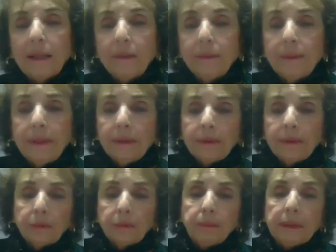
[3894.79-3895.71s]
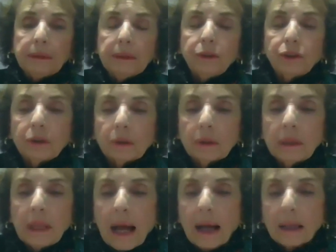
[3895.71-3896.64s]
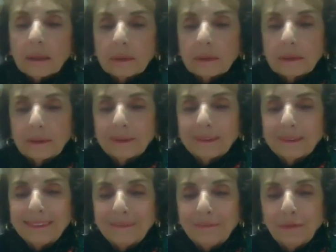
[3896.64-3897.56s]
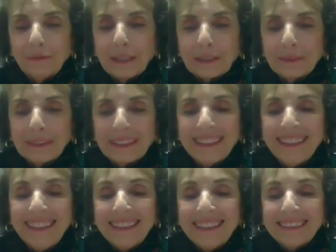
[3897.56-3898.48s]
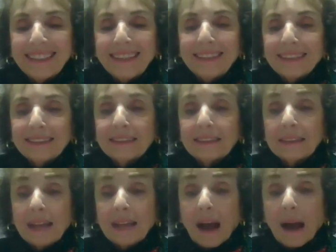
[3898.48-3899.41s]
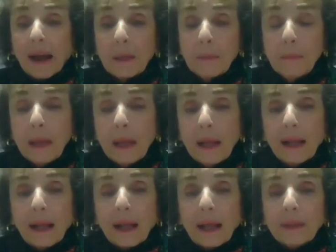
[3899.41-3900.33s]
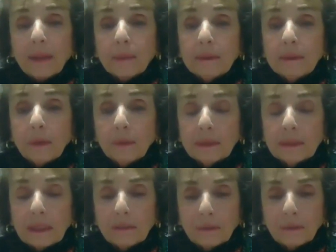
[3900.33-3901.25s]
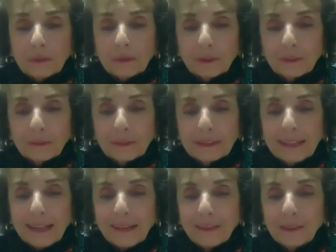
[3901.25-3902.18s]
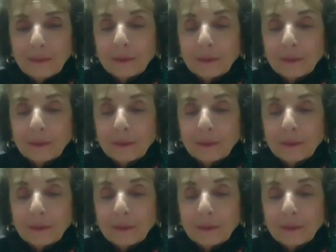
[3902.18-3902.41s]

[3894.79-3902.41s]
Here and there, there would be digital clocks uh, flickering, telling us the time. There was no cell phone service down there,